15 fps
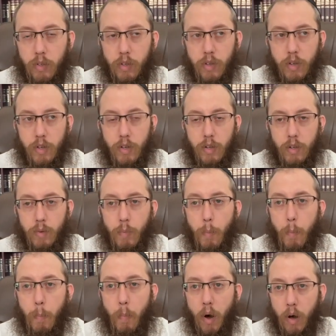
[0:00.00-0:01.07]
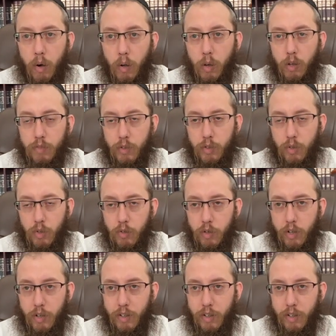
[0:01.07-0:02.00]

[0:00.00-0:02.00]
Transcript: a model of a Torah.